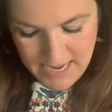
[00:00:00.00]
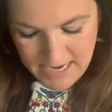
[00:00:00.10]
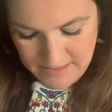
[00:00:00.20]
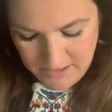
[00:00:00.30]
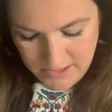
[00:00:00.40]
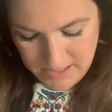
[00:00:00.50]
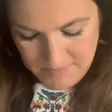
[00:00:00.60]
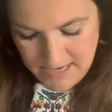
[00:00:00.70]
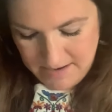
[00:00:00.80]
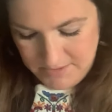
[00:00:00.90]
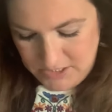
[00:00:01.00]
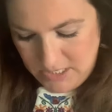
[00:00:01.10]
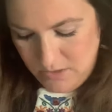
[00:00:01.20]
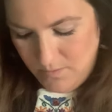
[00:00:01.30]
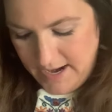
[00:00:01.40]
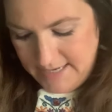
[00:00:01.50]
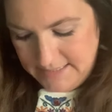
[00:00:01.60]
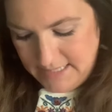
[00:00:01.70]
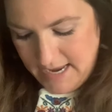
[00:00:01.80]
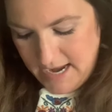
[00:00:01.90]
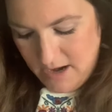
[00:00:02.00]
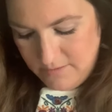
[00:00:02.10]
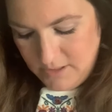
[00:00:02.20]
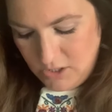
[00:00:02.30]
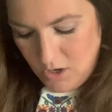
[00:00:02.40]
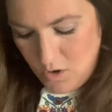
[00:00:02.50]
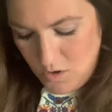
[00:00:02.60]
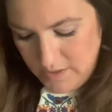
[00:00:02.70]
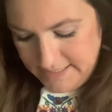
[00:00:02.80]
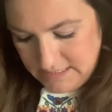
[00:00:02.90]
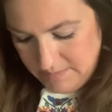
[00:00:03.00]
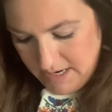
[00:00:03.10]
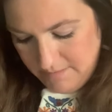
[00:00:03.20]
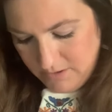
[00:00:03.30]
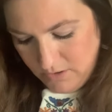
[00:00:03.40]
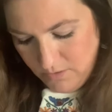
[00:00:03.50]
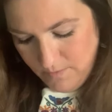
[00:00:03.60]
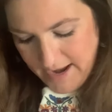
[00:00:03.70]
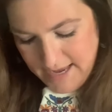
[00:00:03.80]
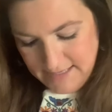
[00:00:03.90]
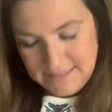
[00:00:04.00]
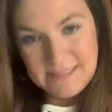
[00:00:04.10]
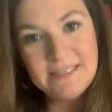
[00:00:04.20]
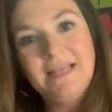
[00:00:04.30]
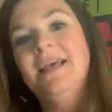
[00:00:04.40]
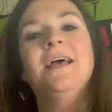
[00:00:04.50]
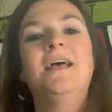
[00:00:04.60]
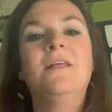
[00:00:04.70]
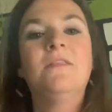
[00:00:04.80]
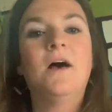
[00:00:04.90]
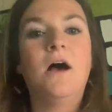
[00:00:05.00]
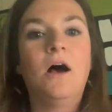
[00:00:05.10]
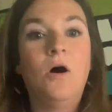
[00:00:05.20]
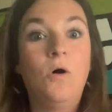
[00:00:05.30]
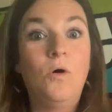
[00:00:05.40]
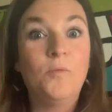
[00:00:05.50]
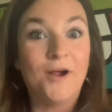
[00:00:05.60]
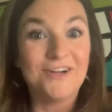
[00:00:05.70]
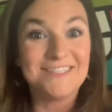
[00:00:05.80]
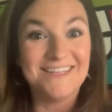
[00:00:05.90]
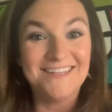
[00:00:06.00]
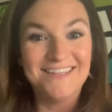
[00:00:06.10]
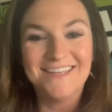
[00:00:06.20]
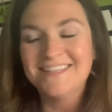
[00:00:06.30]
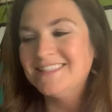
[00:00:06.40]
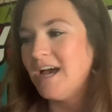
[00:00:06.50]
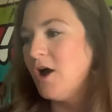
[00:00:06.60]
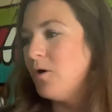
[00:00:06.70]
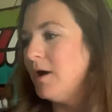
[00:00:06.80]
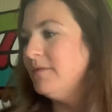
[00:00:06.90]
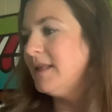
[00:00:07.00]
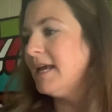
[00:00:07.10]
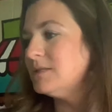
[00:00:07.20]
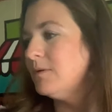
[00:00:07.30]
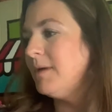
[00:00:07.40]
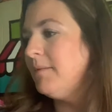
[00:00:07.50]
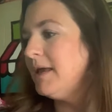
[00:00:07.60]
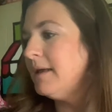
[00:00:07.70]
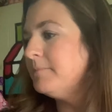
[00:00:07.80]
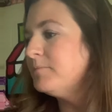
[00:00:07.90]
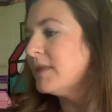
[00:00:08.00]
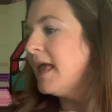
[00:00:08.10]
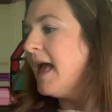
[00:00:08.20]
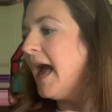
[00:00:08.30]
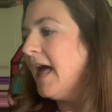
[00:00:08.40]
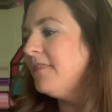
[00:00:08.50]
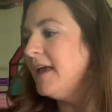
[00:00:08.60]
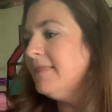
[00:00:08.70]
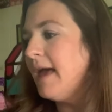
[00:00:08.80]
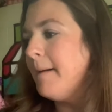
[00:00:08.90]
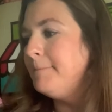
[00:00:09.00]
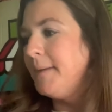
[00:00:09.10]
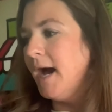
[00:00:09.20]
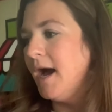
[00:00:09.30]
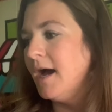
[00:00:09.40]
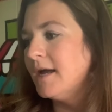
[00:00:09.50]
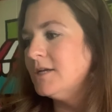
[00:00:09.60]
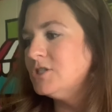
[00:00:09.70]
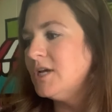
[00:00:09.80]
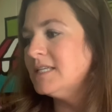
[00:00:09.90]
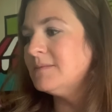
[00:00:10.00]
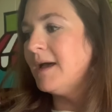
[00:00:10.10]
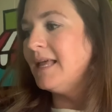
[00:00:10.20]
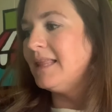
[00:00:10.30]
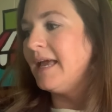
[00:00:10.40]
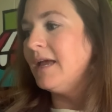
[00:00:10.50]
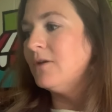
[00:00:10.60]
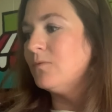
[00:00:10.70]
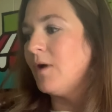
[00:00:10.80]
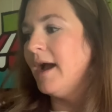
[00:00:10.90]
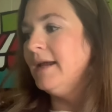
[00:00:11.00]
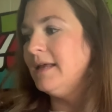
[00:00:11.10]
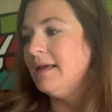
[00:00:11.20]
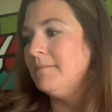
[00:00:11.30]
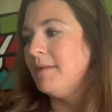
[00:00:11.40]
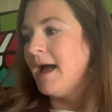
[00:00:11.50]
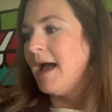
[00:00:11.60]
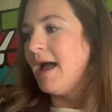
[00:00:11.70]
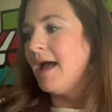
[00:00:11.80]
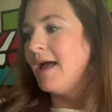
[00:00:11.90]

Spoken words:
and they're going to be able to erase the hair. The goal is to be able to erase the whole person. So the next one may be, I think that bug just might land right in my